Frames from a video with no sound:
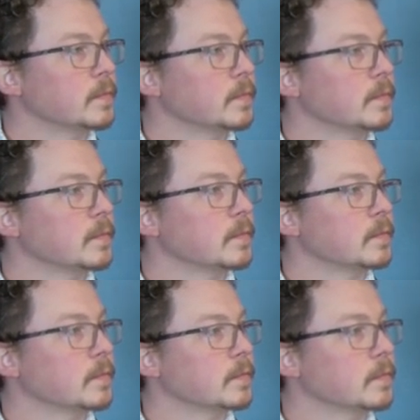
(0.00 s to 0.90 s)

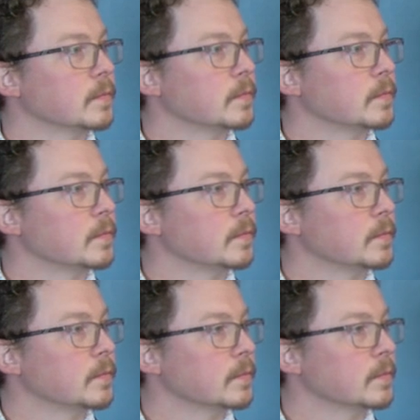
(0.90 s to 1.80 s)

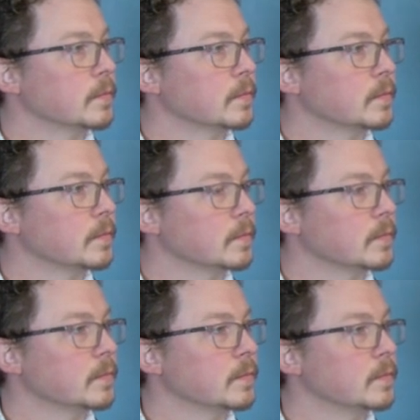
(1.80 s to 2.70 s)

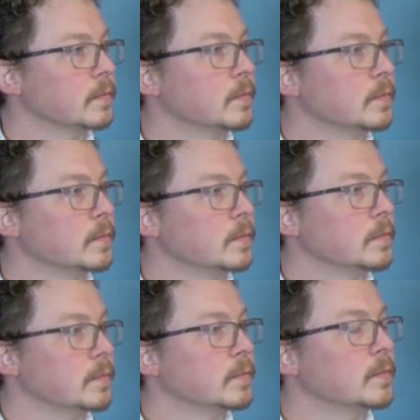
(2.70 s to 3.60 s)

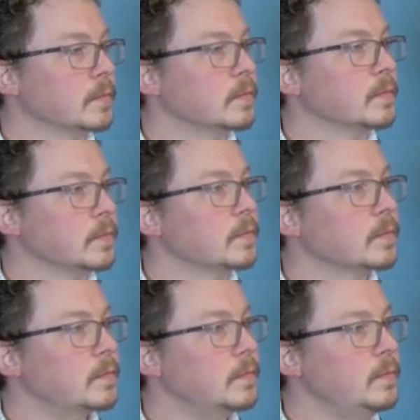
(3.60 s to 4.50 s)

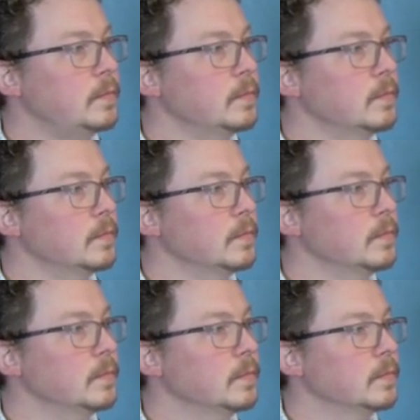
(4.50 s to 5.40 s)

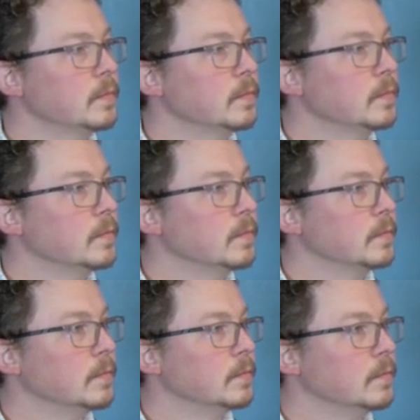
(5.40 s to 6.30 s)

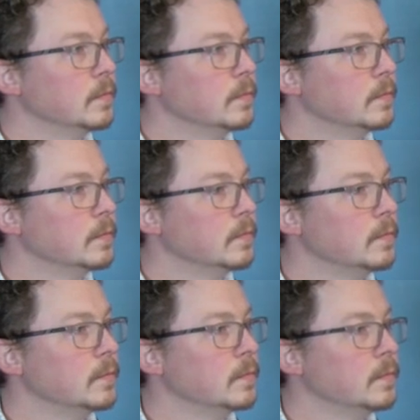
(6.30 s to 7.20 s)

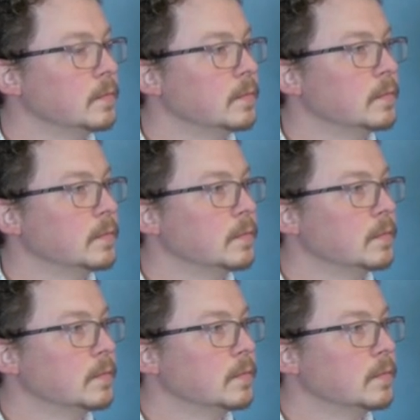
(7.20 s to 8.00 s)
The person shown says nothing.